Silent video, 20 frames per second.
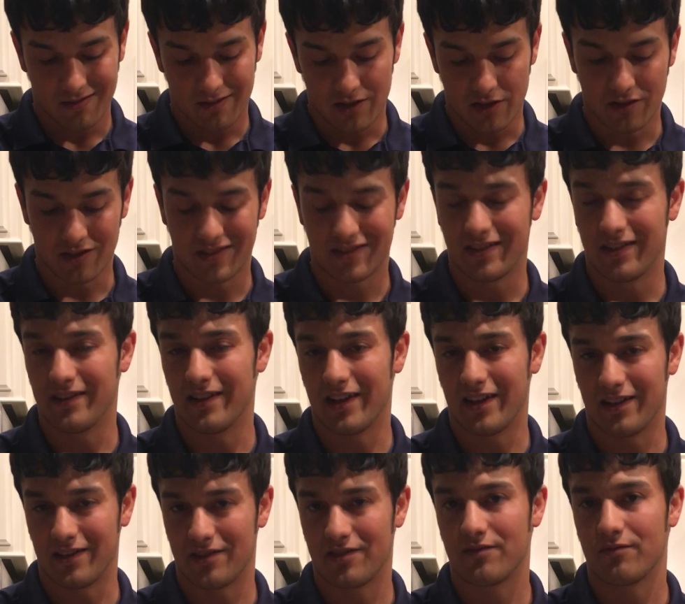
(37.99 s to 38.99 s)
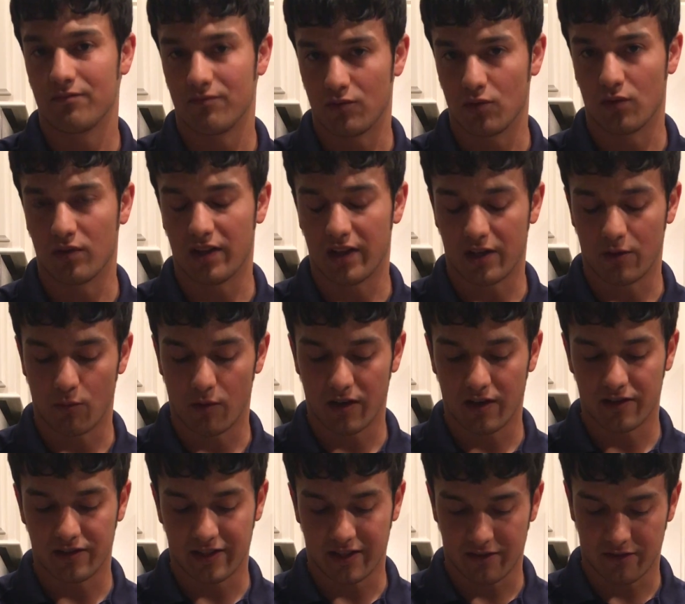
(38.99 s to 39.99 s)
you can see that it's doing a lot of
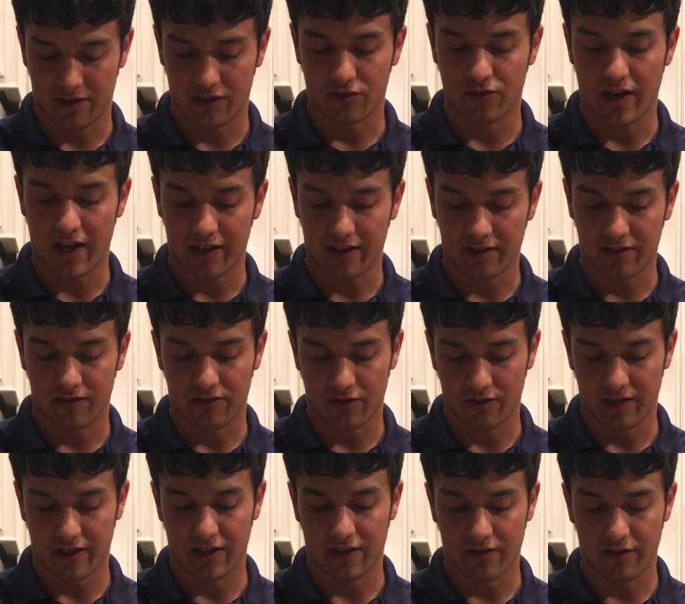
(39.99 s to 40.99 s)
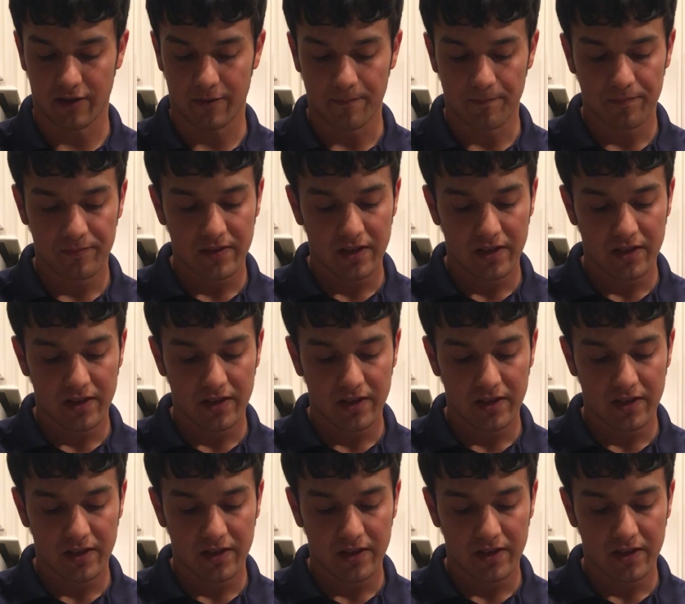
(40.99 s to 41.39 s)
wear and tearing and dragging. You can hear it.